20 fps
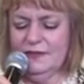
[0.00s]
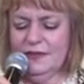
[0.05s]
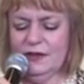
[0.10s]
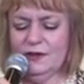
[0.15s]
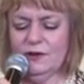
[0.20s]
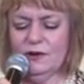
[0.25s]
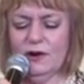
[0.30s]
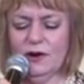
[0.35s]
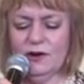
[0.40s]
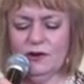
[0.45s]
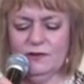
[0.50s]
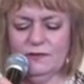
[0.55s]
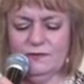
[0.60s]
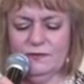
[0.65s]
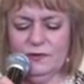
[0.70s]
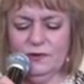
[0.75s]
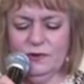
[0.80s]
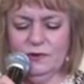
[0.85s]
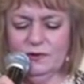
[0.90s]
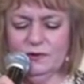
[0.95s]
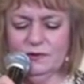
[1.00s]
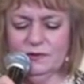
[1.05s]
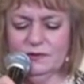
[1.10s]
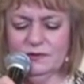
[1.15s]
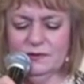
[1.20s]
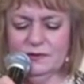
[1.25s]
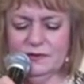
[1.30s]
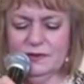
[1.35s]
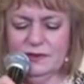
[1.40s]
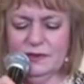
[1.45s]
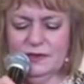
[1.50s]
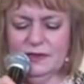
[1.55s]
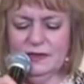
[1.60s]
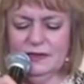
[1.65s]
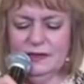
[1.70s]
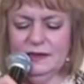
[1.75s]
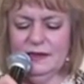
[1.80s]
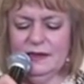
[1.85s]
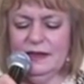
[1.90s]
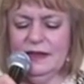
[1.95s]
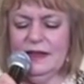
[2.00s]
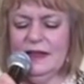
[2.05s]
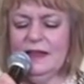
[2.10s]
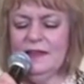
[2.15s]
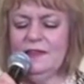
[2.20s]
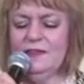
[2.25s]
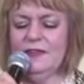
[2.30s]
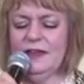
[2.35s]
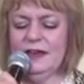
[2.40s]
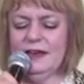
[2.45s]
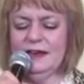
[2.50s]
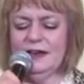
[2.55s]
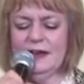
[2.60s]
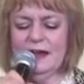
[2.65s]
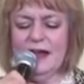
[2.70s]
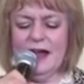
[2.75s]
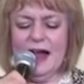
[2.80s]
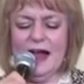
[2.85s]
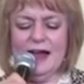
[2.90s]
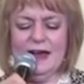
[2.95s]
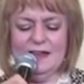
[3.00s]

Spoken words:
that are hurtful, that